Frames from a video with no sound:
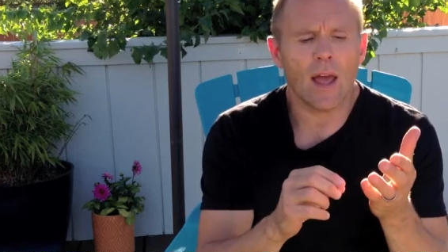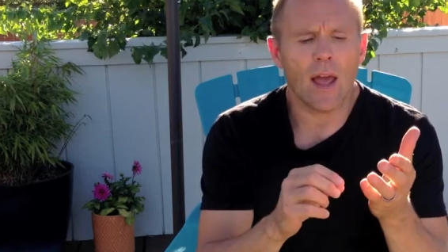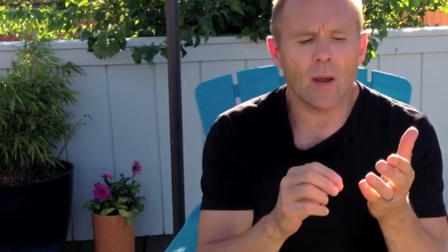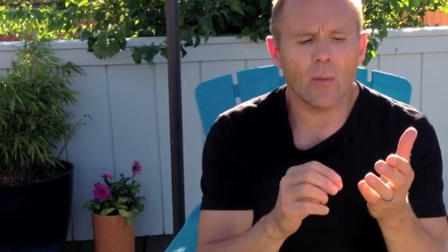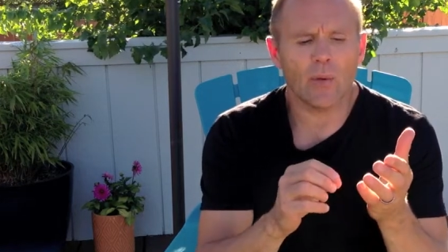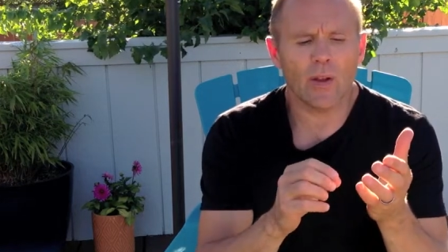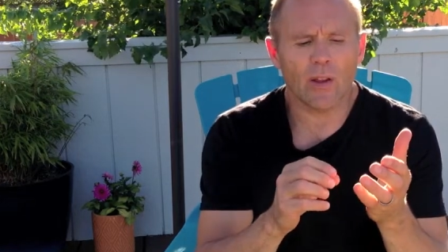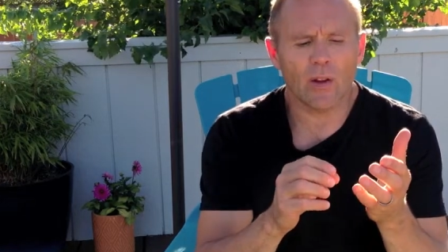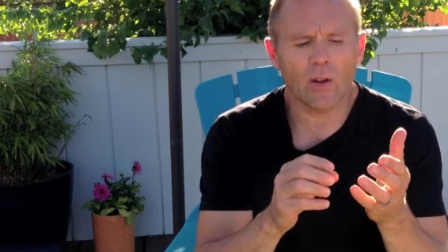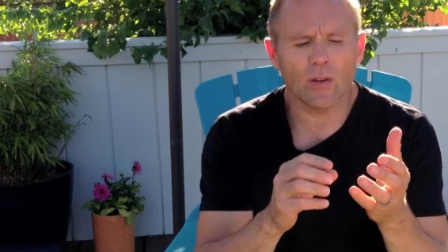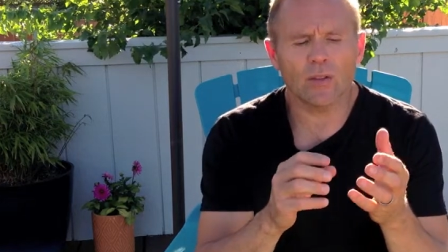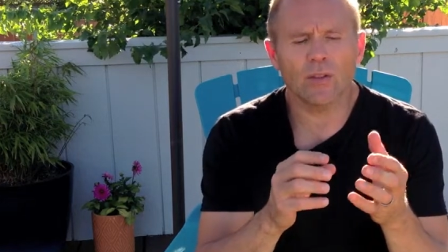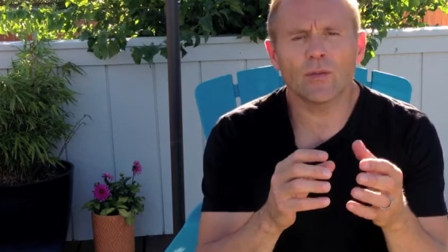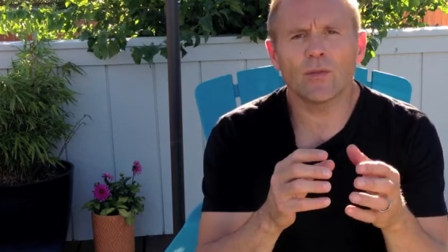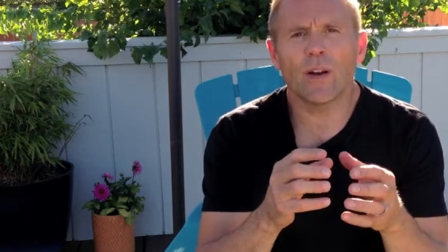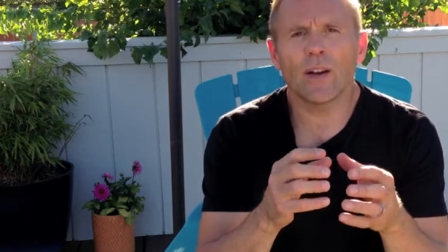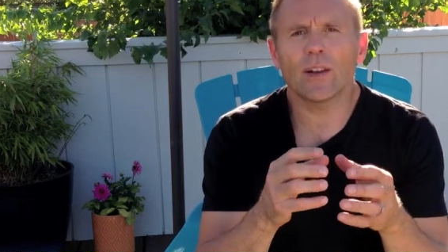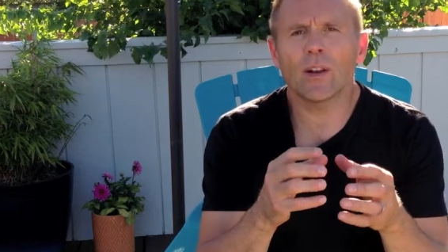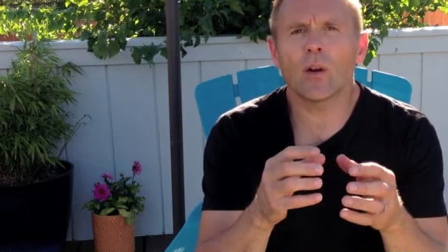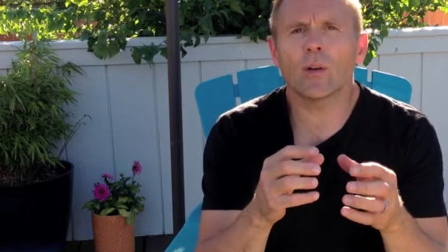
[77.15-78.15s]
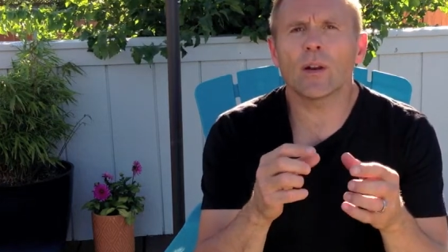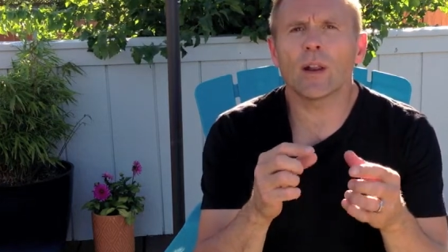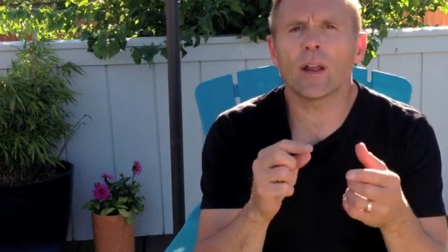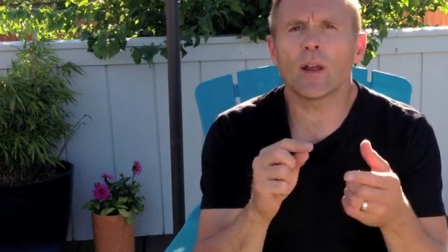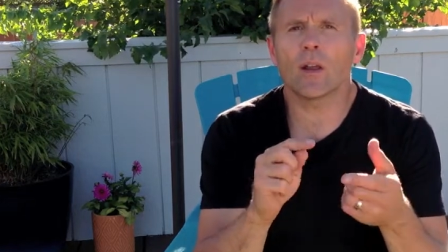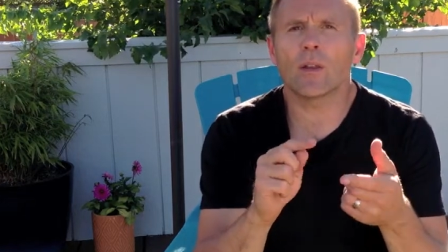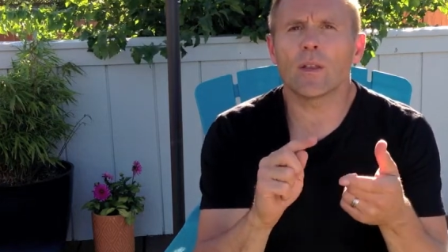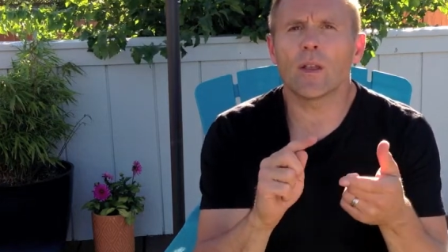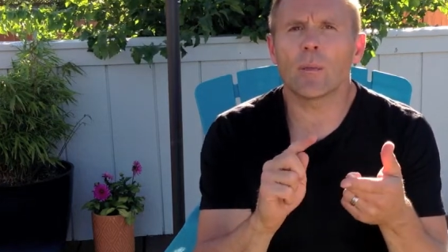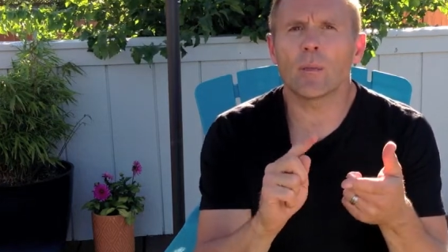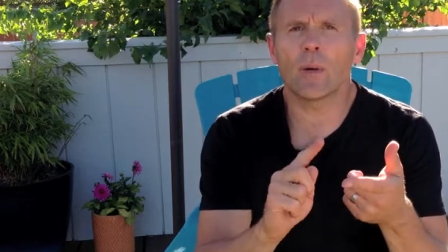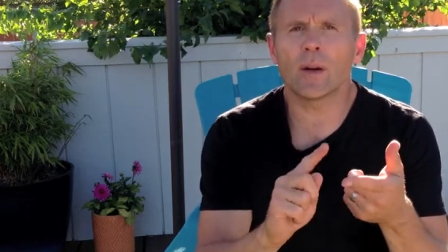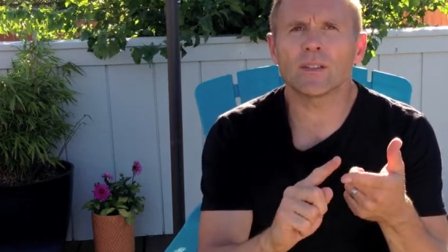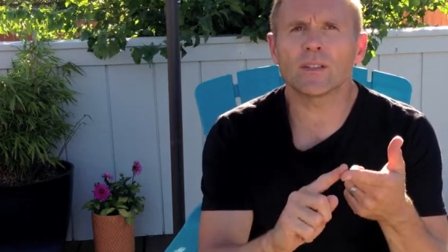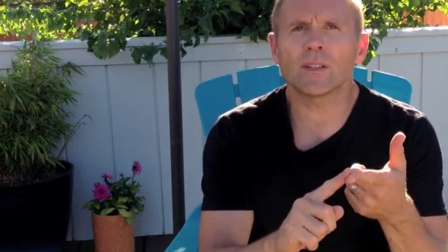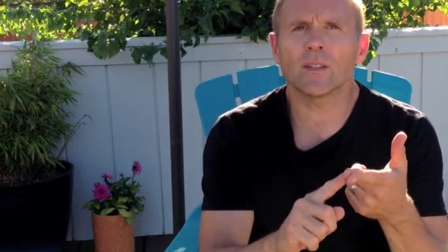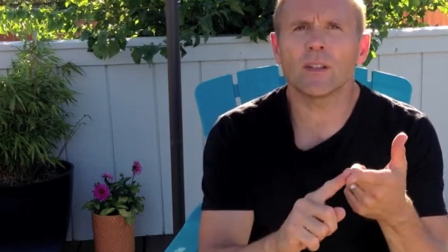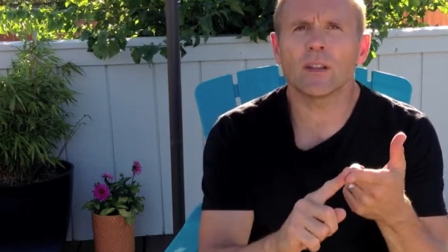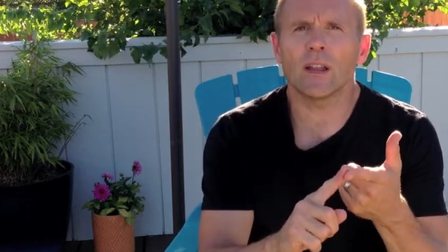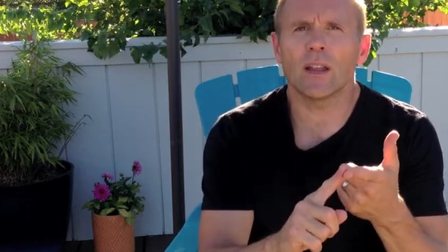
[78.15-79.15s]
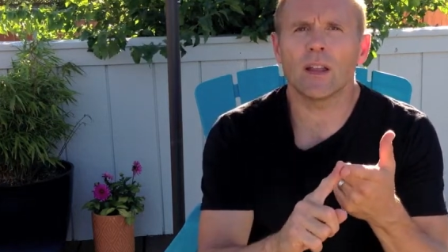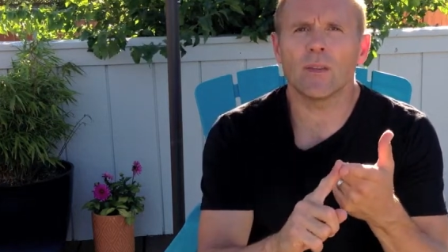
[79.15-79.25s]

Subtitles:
And we can also find out that muscle,